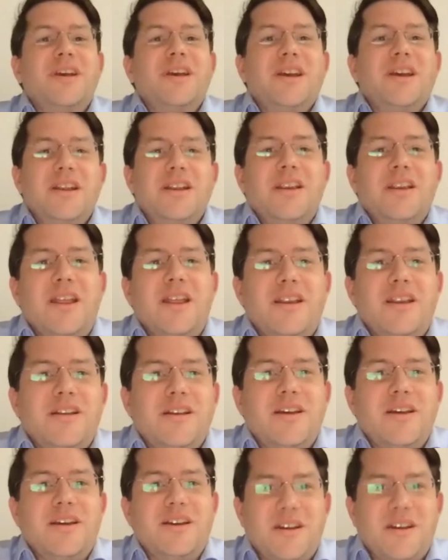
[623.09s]
Then
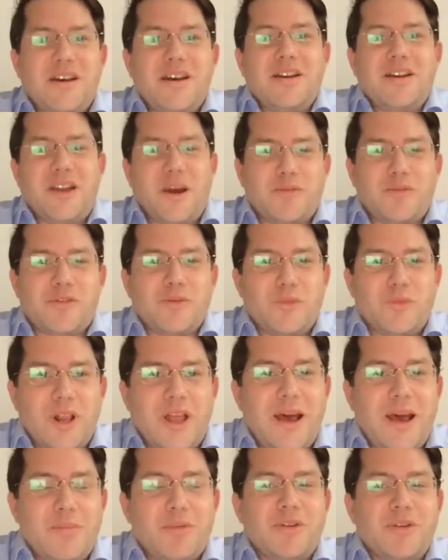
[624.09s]
adoption will
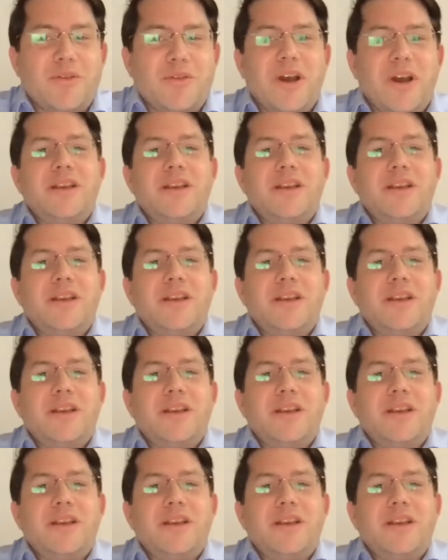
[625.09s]
happen, right?